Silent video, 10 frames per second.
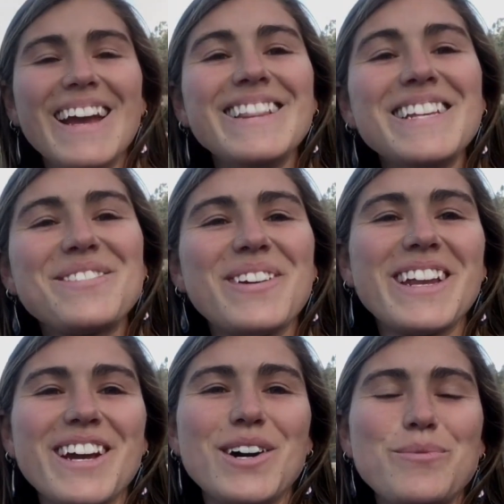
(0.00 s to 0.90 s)
In this
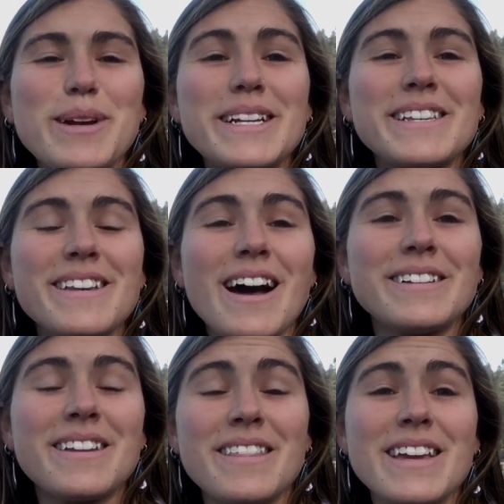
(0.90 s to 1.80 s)
video, we
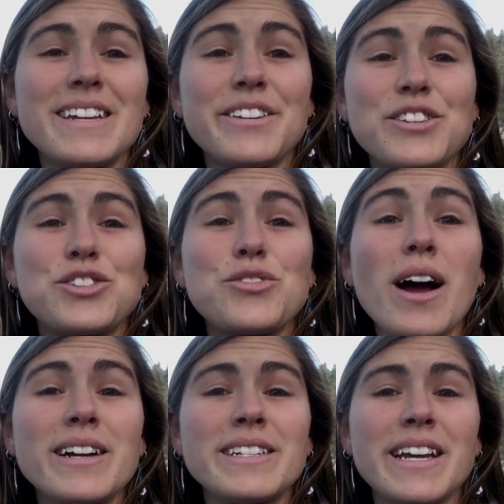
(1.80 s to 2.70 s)
discussed the
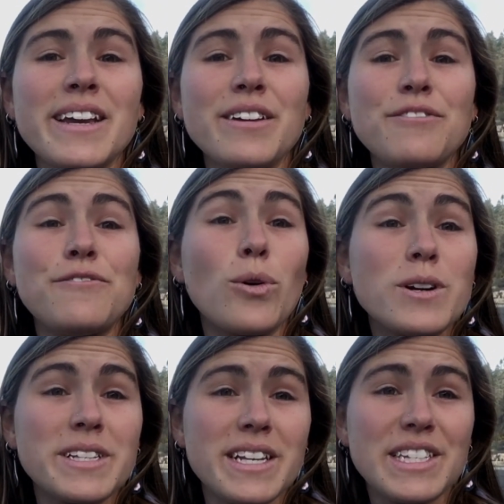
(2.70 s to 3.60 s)
destructive
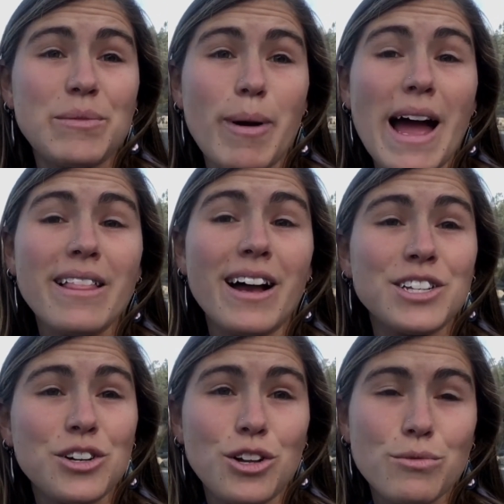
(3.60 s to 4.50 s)
forces of
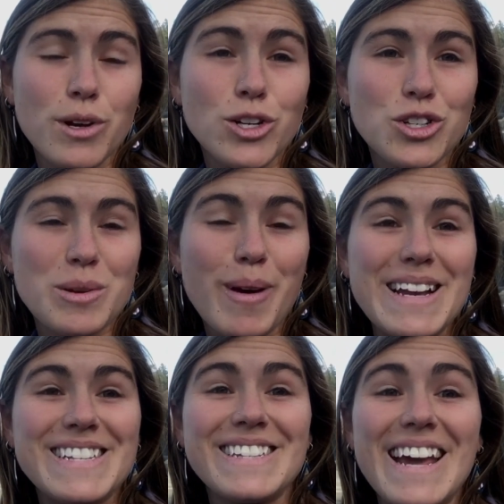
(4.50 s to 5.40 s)
biological erosion
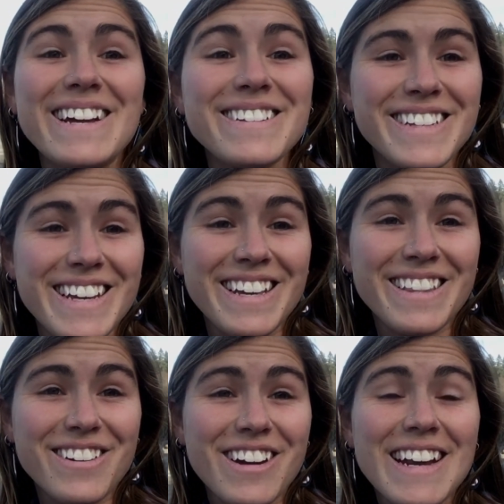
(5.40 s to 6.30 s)
by snail teeth,
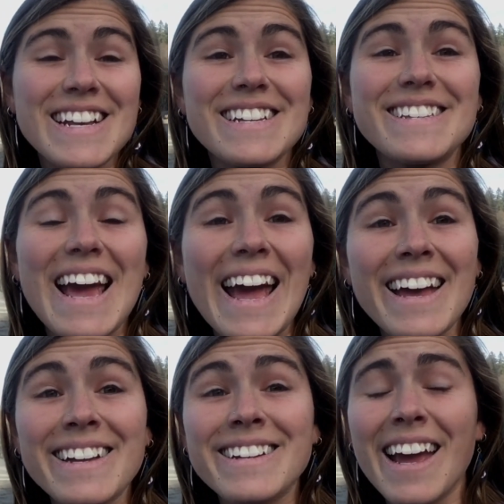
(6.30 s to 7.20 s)
creating
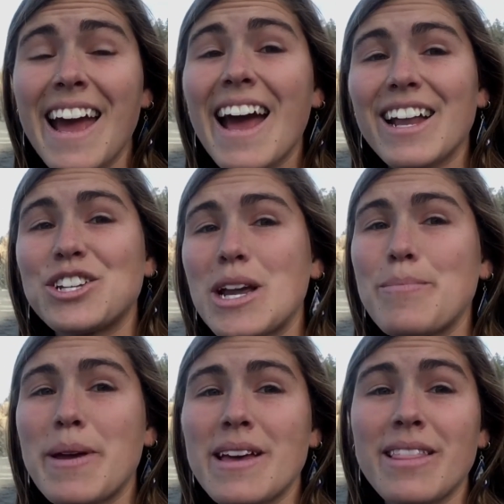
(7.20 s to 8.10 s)
sand and
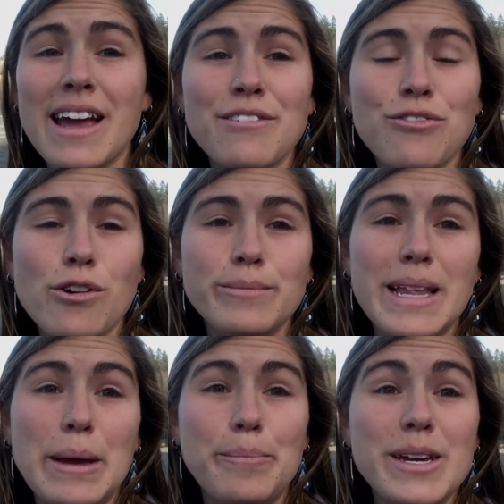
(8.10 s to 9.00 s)
shaping landforms
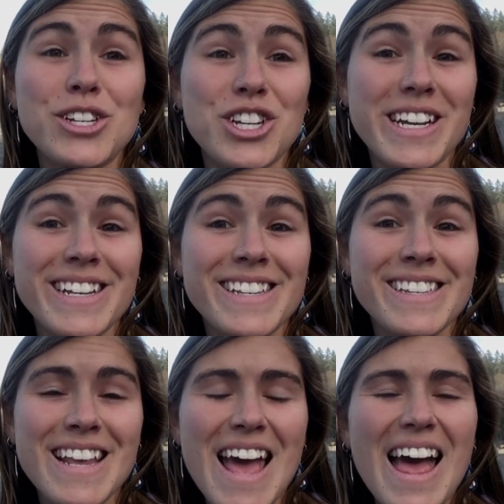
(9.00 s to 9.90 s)
like beaches,